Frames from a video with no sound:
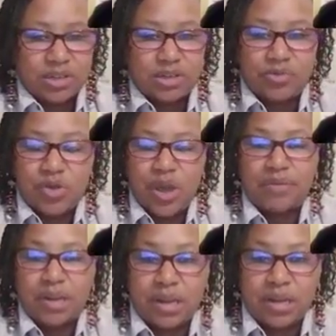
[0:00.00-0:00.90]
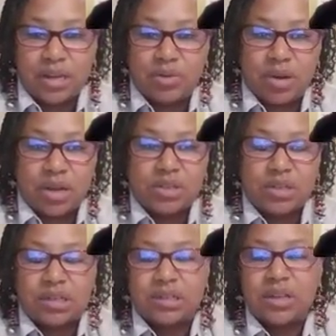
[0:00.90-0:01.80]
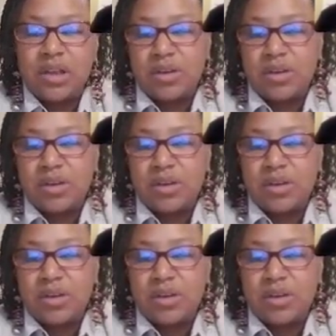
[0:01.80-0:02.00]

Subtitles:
So if you have any questions